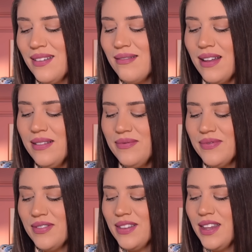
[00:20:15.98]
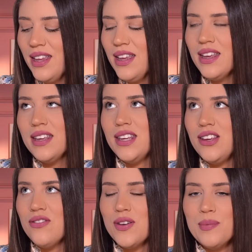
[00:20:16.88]
Well,
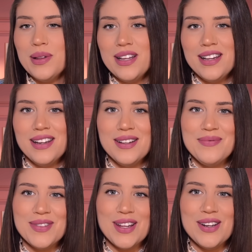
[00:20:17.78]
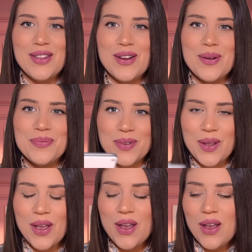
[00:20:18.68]
you've completed another
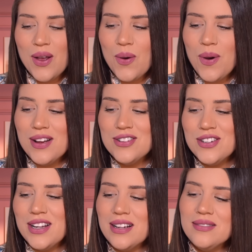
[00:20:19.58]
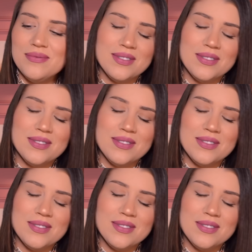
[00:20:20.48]
questionnaire.